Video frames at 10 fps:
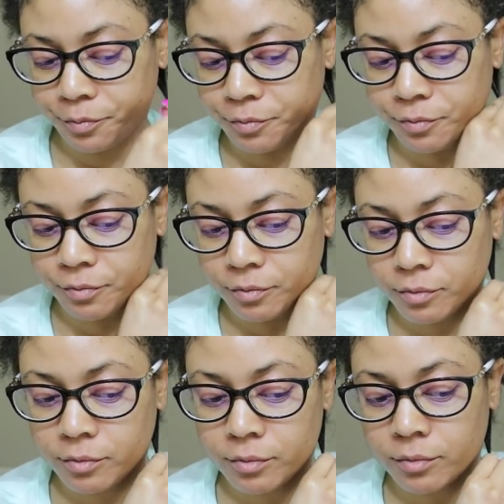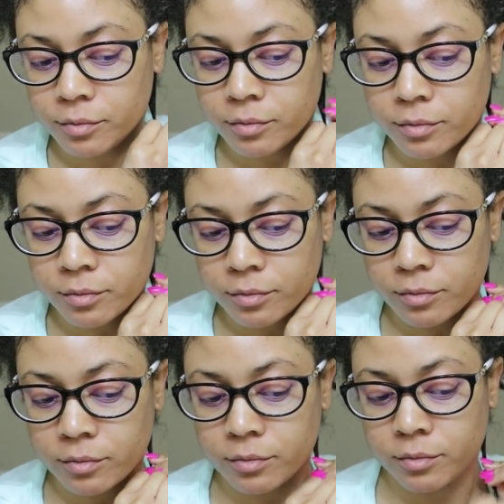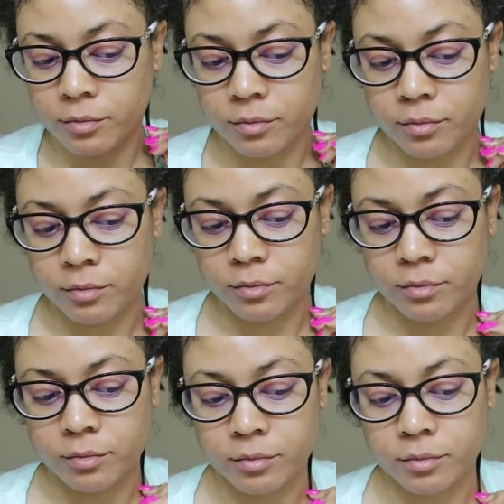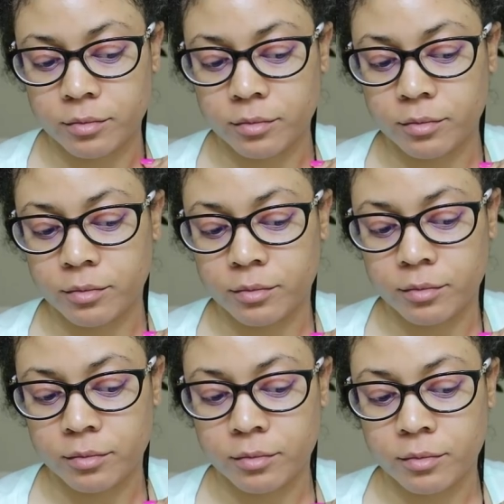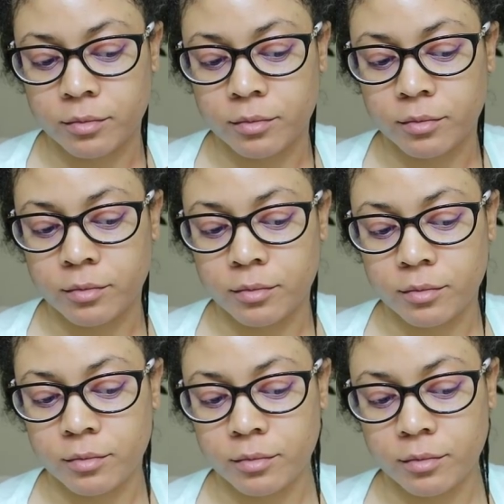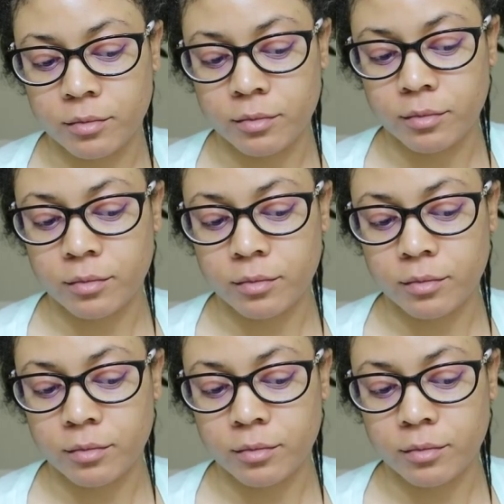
[no speech]